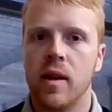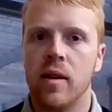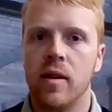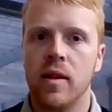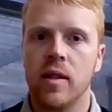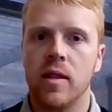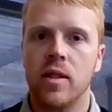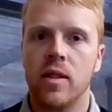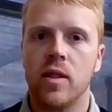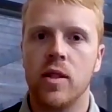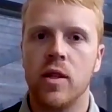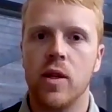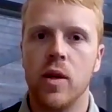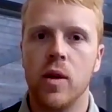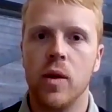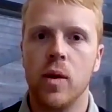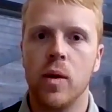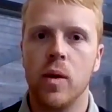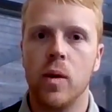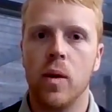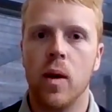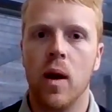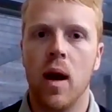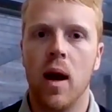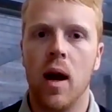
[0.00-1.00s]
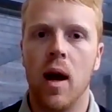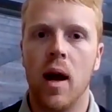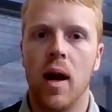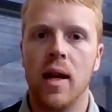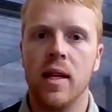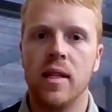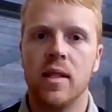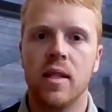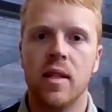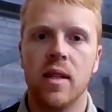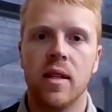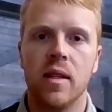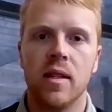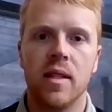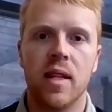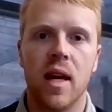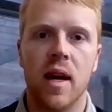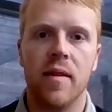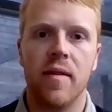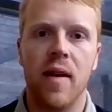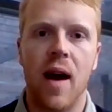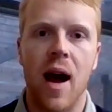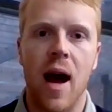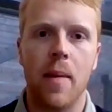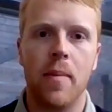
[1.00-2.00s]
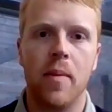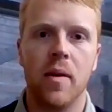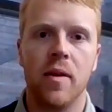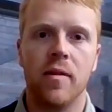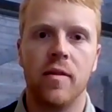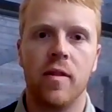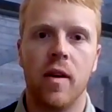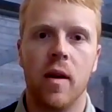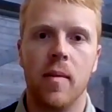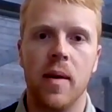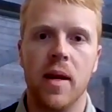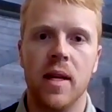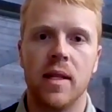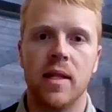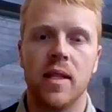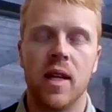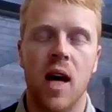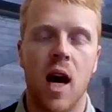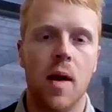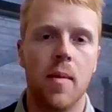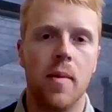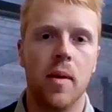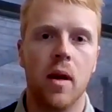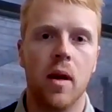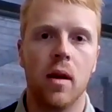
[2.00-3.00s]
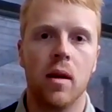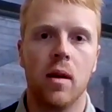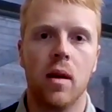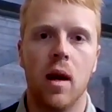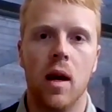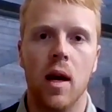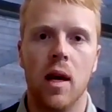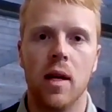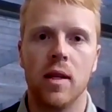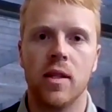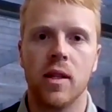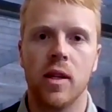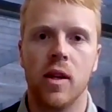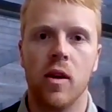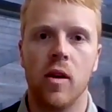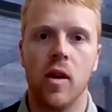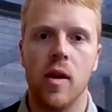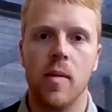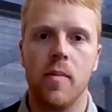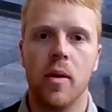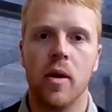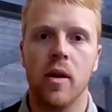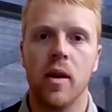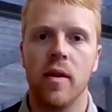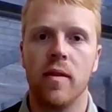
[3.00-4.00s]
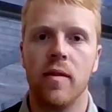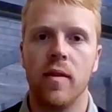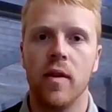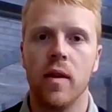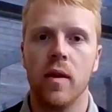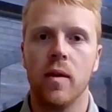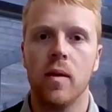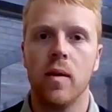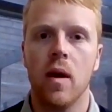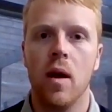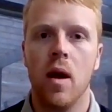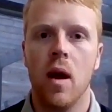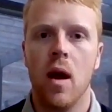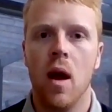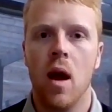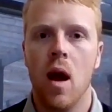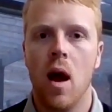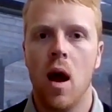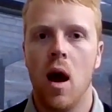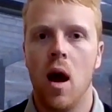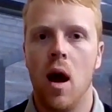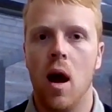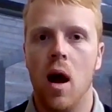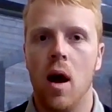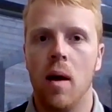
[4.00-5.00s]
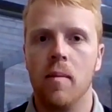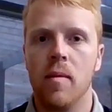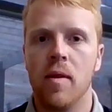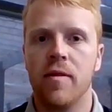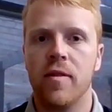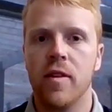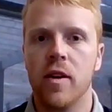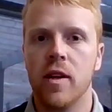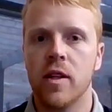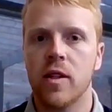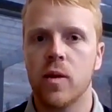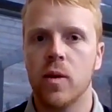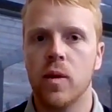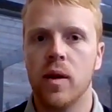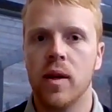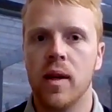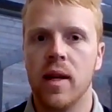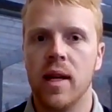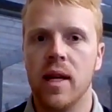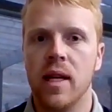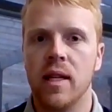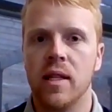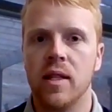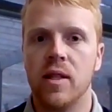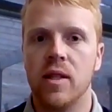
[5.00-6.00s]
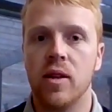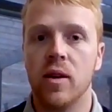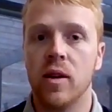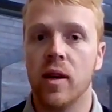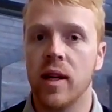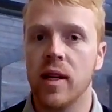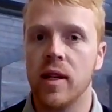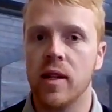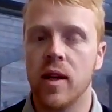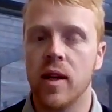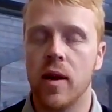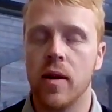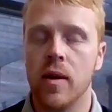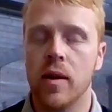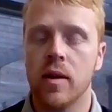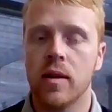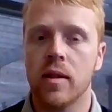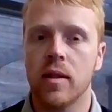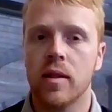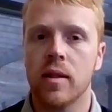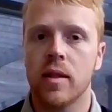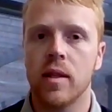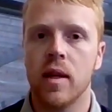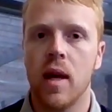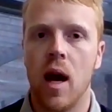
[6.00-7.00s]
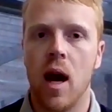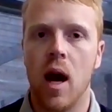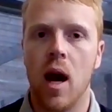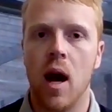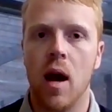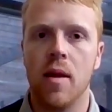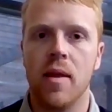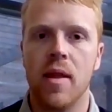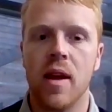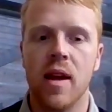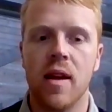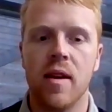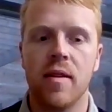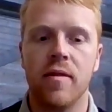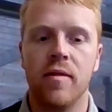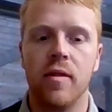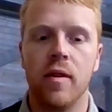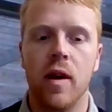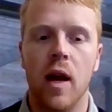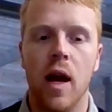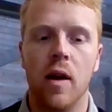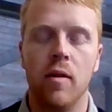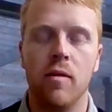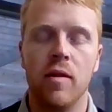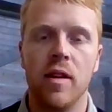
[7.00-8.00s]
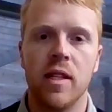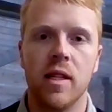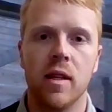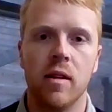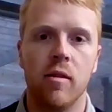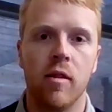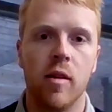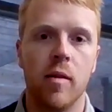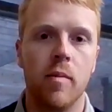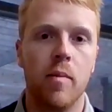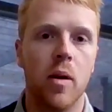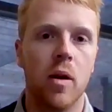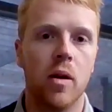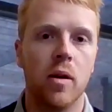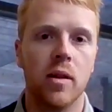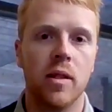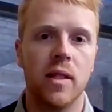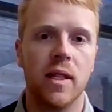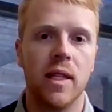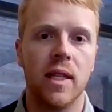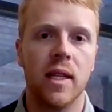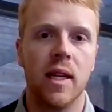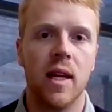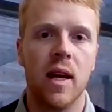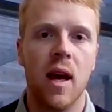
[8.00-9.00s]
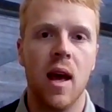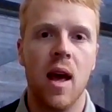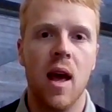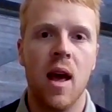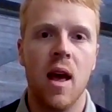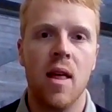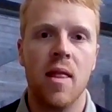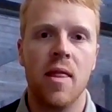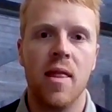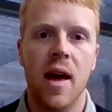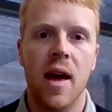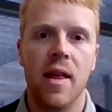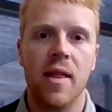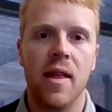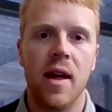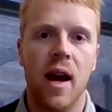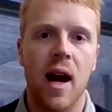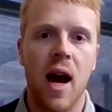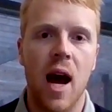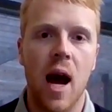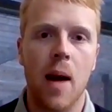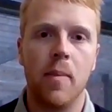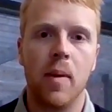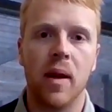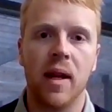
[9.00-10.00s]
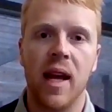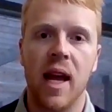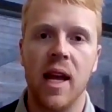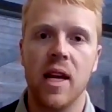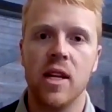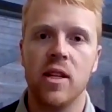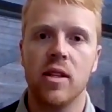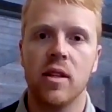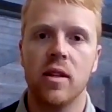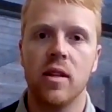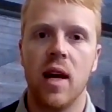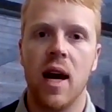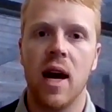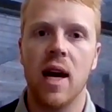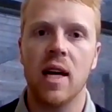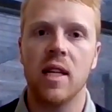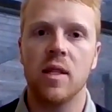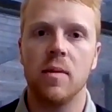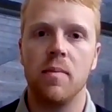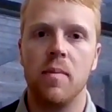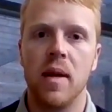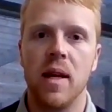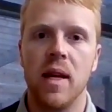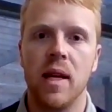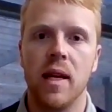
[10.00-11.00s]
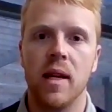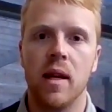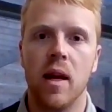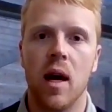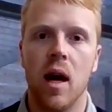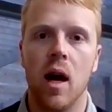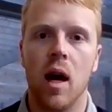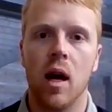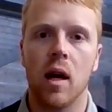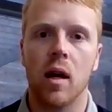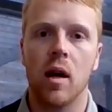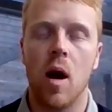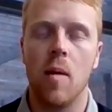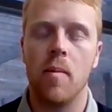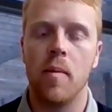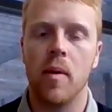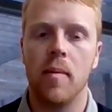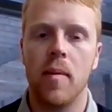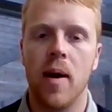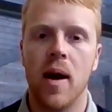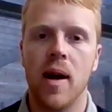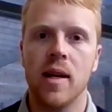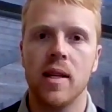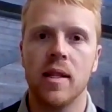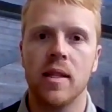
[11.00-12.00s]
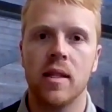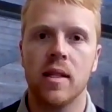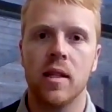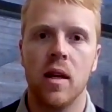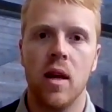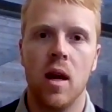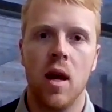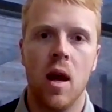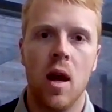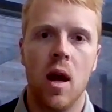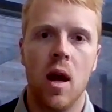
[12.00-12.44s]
there is two incidents that have happened from a cyber security point of view. The first one is Dunkin Donuts. They have recently reported that their application has been compromised,